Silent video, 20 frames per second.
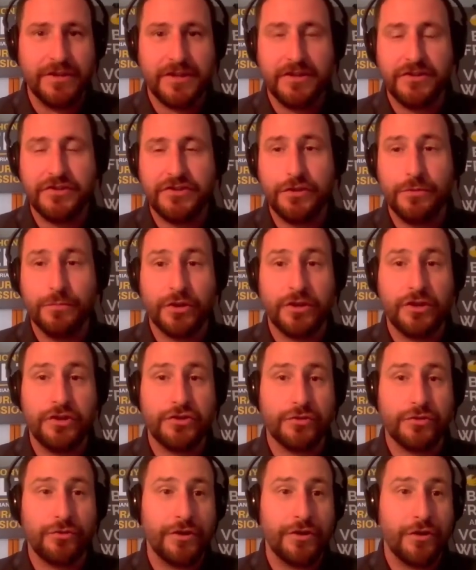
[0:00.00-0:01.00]
the consumer,
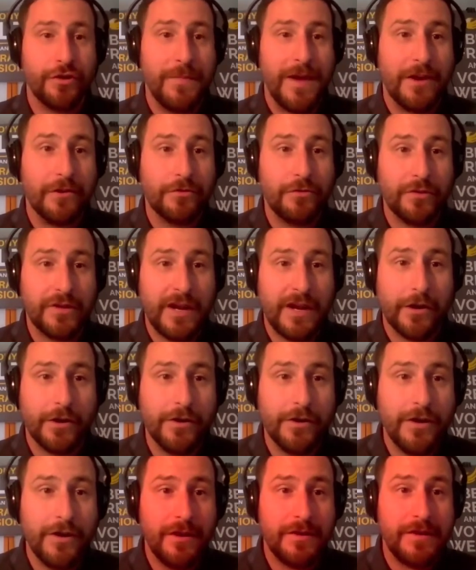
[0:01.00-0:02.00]
control your medical
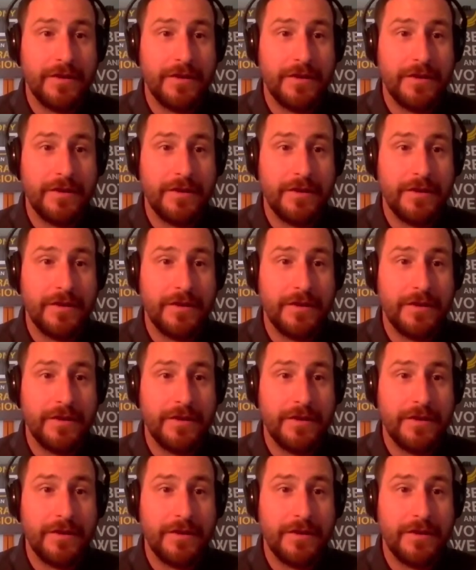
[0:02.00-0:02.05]
care,